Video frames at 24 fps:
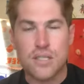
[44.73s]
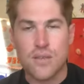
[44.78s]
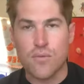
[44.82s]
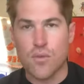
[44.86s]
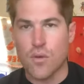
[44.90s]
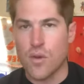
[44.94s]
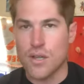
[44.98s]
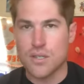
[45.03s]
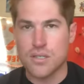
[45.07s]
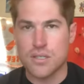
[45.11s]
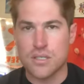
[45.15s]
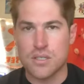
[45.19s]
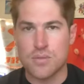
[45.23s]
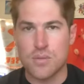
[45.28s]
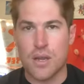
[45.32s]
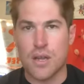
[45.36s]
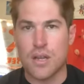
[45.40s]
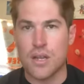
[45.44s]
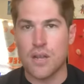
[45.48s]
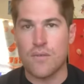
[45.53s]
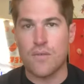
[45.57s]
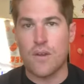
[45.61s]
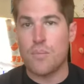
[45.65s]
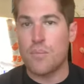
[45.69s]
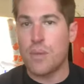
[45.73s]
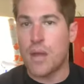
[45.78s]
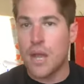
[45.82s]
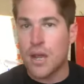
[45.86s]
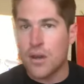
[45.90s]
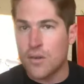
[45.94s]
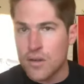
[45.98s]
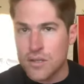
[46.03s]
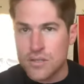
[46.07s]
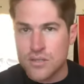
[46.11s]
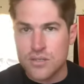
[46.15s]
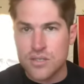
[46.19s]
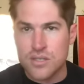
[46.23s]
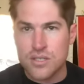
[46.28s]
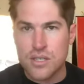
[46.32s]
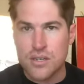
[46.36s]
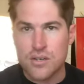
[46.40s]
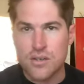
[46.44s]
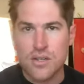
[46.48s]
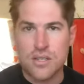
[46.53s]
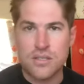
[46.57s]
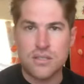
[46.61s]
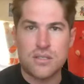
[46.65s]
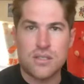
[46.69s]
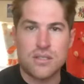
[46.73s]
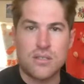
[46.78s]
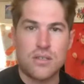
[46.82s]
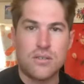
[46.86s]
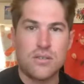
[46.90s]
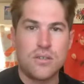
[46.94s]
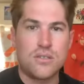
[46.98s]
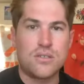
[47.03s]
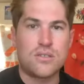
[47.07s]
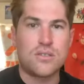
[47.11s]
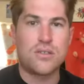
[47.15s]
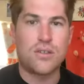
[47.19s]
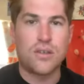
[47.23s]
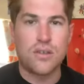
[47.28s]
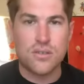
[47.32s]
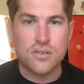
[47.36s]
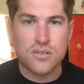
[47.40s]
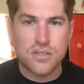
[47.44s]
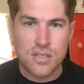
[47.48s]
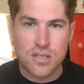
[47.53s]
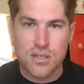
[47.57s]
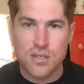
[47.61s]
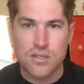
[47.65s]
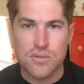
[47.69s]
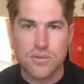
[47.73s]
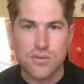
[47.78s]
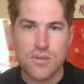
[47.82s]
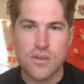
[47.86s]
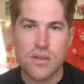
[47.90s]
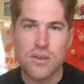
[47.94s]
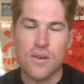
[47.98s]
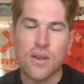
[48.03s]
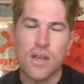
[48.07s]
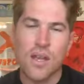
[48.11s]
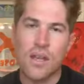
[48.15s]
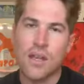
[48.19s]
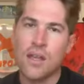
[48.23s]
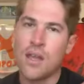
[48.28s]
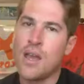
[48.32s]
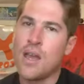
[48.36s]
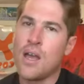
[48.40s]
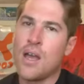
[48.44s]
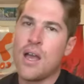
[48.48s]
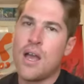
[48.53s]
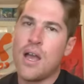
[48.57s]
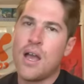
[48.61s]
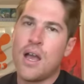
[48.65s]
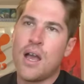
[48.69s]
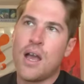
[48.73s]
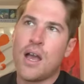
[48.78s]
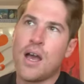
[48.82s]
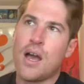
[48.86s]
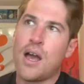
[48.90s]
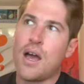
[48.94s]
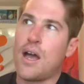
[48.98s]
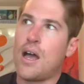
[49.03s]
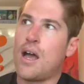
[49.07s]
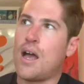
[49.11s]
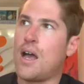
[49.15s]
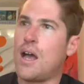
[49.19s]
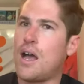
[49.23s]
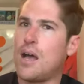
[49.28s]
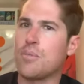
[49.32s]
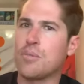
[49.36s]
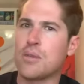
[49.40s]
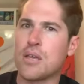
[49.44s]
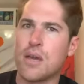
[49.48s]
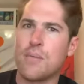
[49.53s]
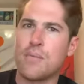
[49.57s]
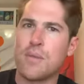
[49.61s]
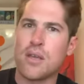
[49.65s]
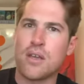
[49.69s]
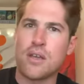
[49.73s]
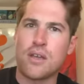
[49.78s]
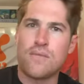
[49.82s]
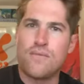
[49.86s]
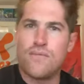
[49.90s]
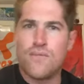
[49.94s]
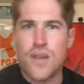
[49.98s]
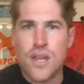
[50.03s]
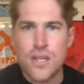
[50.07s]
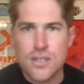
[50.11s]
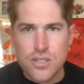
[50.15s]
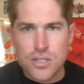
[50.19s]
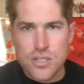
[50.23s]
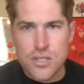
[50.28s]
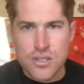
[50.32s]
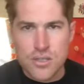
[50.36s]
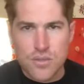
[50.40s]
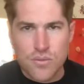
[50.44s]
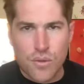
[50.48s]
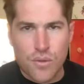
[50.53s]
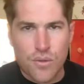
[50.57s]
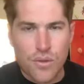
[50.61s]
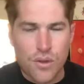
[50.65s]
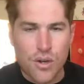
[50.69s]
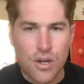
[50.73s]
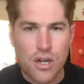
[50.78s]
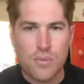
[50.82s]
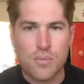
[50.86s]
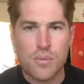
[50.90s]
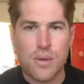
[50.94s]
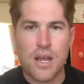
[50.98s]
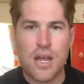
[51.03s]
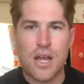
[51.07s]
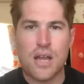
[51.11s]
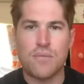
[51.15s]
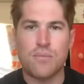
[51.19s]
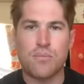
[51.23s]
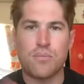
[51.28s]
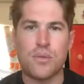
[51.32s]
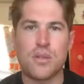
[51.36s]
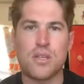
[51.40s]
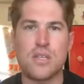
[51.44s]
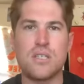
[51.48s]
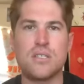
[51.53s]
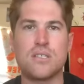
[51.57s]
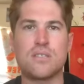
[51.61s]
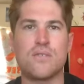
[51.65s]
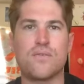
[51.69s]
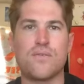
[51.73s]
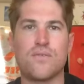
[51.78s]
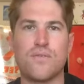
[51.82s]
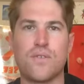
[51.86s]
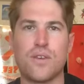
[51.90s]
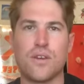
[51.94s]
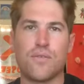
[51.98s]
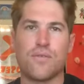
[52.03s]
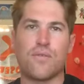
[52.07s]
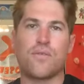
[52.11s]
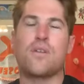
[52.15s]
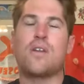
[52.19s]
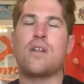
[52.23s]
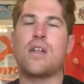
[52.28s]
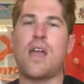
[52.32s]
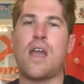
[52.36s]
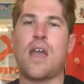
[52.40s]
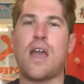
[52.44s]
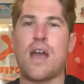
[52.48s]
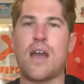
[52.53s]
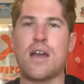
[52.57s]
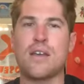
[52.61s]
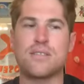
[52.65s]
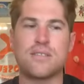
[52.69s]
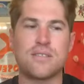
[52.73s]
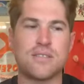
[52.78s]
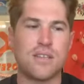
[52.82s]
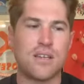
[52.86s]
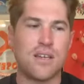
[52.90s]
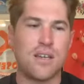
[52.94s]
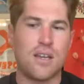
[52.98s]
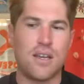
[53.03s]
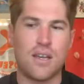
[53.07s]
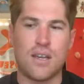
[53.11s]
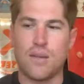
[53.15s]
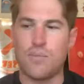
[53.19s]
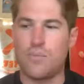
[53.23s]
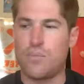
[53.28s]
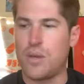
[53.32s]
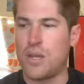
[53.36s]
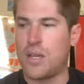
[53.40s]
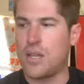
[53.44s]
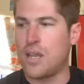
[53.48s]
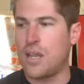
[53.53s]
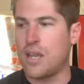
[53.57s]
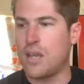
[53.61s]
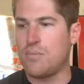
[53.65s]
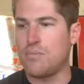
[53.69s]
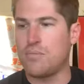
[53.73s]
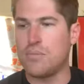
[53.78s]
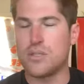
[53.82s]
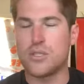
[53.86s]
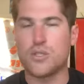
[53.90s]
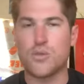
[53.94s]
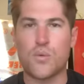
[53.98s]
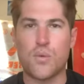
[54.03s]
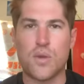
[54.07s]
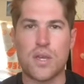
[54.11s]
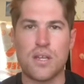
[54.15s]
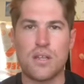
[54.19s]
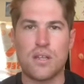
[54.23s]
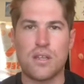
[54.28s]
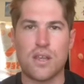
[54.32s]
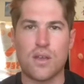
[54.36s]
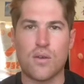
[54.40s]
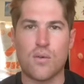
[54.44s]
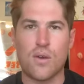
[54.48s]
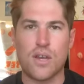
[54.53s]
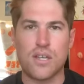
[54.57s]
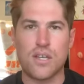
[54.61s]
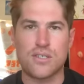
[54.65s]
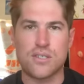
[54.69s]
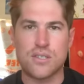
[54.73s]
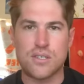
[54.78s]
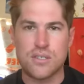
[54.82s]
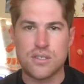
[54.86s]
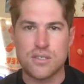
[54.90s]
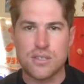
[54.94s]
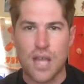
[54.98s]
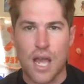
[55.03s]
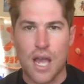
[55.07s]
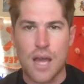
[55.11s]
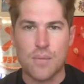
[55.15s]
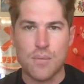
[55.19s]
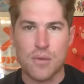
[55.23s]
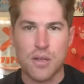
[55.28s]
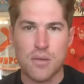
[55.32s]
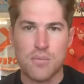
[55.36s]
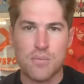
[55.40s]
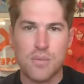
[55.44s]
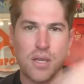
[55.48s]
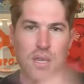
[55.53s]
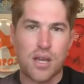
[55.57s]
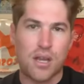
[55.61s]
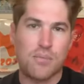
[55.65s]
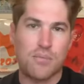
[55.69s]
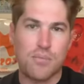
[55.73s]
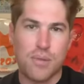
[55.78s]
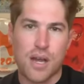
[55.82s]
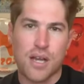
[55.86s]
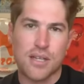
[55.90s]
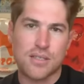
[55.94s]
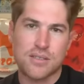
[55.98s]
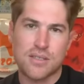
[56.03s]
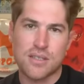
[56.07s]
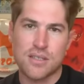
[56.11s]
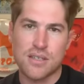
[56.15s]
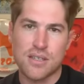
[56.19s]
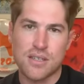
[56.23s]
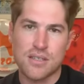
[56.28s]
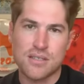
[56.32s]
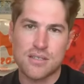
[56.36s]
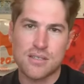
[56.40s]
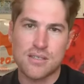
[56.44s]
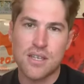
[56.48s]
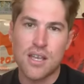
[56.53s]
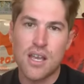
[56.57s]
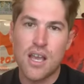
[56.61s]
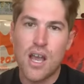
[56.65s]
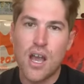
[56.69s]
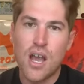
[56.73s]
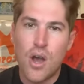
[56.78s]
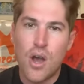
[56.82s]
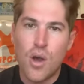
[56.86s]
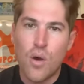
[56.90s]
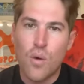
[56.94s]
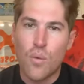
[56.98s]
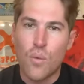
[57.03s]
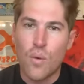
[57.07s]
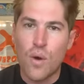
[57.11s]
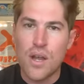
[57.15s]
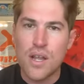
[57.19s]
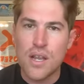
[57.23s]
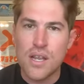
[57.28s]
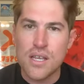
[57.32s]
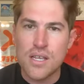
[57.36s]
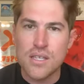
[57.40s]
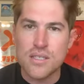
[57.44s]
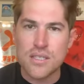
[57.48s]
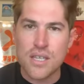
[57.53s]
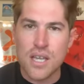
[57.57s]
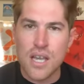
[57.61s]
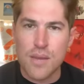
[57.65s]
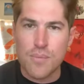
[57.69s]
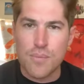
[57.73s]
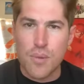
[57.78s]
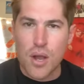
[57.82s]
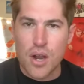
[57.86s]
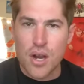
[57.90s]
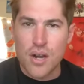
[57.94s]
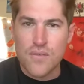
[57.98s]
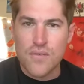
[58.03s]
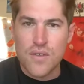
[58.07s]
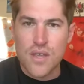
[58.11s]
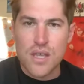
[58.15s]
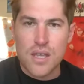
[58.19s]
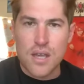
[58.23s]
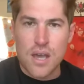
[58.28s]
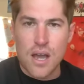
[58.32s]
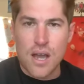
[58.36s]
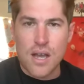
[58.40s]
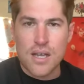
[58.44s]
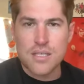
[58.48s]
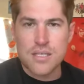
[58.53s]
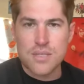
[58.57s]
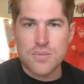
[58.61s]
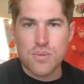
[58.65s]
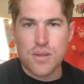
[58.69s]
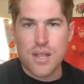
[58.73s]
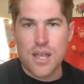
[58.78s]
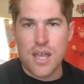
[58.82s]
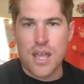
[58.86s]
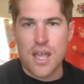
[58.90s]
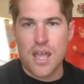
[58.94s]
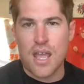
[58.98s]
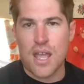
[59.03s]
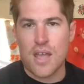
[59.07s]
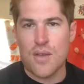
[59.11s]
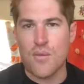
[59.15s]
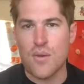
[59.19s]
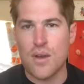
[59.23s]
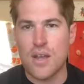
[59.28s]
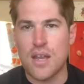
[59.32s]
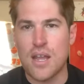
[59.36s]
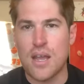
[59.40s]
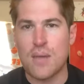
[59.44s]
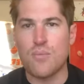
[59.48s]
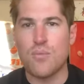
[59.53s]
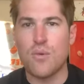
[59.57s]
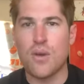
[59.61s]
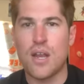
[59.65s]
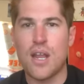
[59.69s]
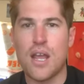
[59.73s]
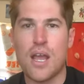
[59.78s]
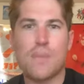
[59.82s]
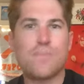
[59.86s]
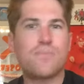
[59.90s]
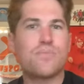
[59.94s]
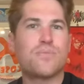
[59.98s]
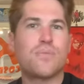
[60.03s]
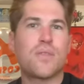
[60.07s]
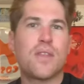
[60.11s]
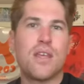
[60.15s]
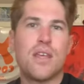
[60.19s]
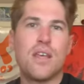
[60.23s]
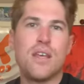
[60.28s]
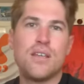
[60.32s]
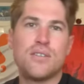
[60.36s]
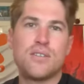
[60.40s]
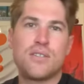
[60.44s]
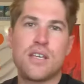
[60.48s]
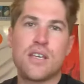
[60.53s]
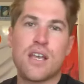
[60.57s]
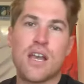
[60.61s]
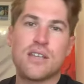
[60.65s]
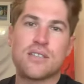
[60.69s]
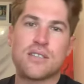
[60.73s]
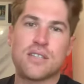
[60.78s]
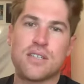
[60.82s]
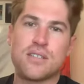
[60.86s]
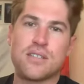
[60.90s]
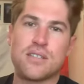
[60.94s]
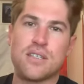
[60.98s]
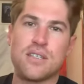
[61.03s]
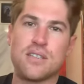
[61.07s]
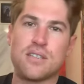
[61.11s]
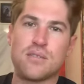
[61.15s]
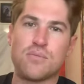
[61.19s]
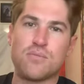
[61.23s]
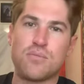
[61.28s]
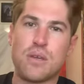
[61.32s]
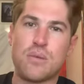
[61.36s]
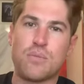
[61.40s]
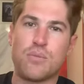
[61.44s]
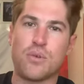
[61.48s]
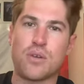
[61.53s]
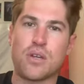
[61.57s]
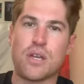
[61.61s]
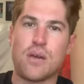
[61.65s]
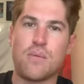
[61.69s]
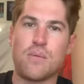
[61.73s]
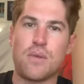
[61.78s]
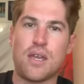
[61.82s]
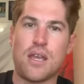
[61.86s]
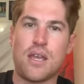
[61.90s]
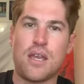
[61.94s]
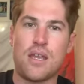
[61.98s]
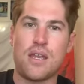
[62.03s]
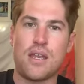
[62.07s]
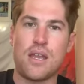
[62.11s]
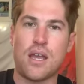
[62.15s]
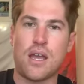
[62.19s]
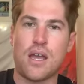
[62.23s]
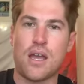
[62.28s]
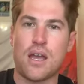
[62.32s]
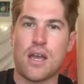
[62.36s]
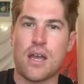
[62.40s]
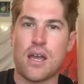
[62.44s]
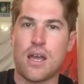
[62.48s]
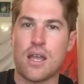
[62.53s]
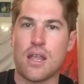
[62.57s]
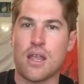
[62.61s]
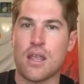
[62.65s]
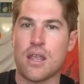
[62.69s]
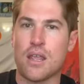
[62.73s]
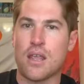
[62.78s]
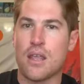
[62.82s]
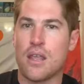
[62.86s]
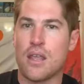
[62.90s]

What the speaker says: have questions about any of our Power Rangers series, the new Ninja Turtle series we're doing, upcoming conventions with Nerdbot, please feel free to ask. But in between the questions, I'm gonna be unboxing this. What is up, RV Cosplay? What up? What up? So you guys, I see some people coming in, and